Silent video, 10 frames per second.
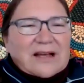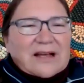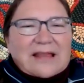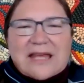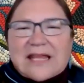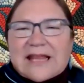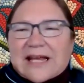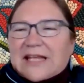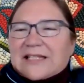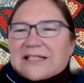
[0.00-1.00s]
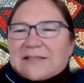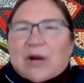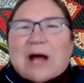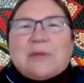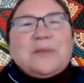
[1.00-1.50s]
I think that it's
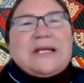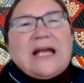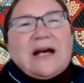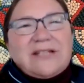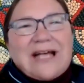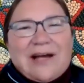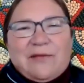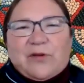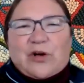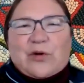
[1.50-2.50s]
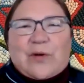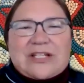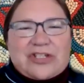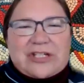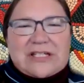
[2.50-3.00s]
probably now time for
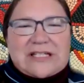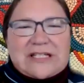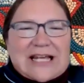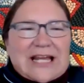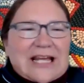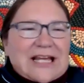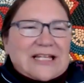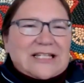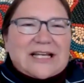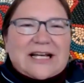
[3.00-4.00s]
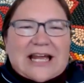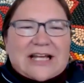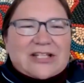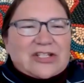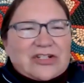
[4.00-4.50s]
questions and
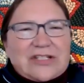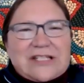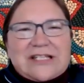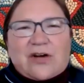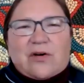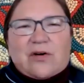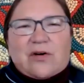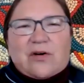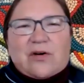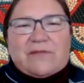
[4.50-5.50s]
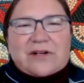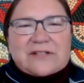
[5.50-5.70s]
answers. So if there's